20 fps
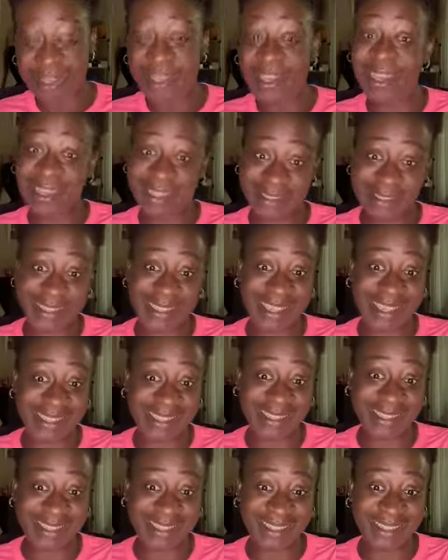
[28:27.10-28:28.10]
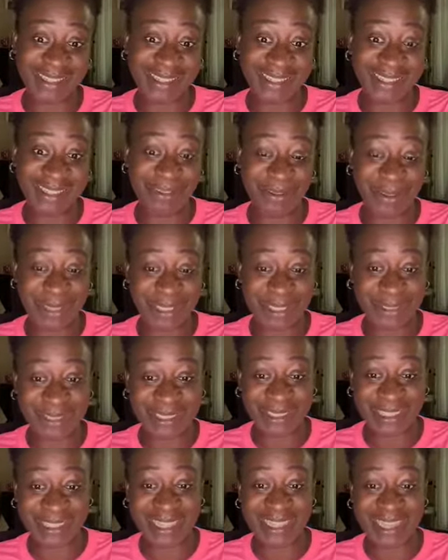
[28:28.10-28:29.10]
exactly, and we need to
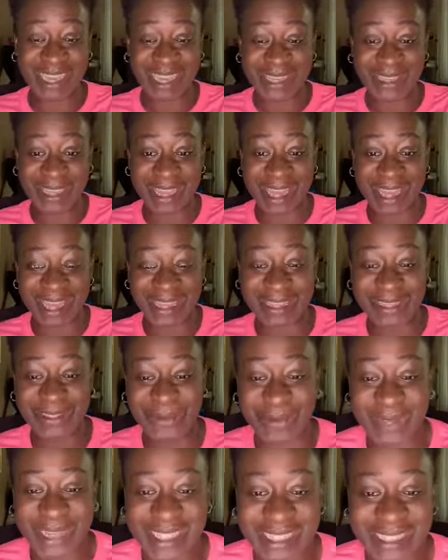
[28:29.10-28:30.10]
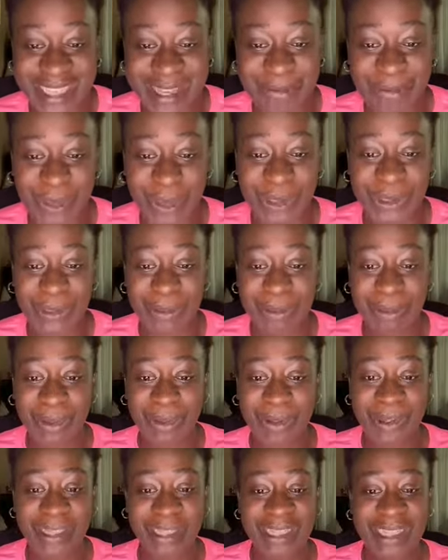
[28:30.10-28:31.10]
see. And as Ray said,
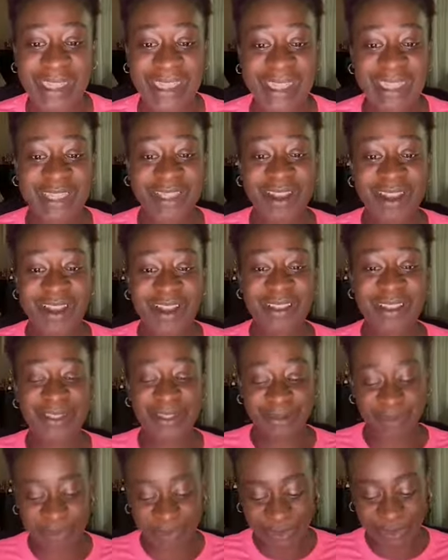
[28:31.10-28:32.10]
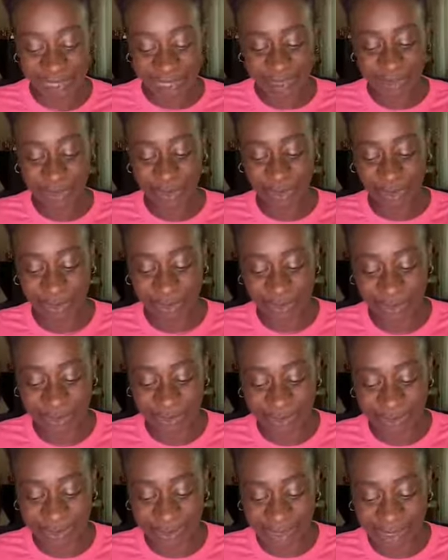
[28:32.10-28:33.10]
Monopod is awesome, so that's good to
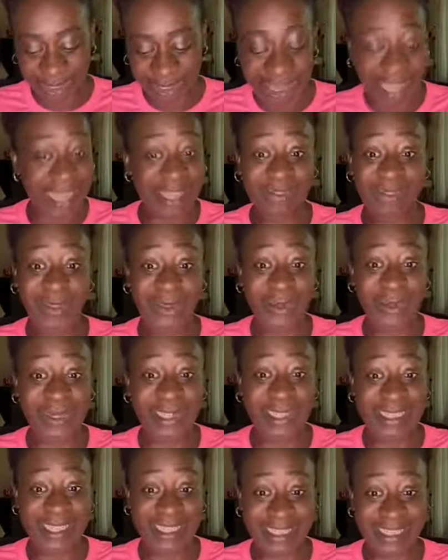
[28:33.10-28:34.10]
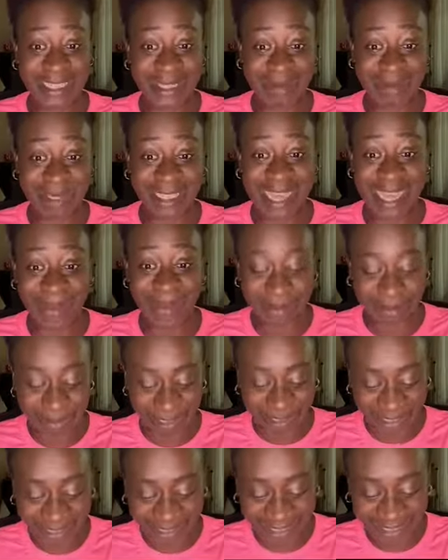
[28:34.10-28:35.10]
know. I don't even know what that is, but now I'm
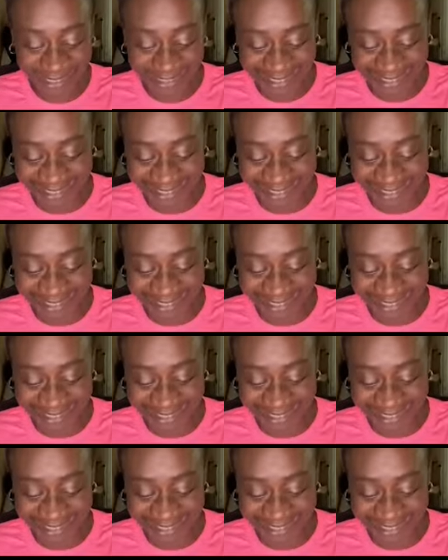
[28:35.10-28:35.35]
learning.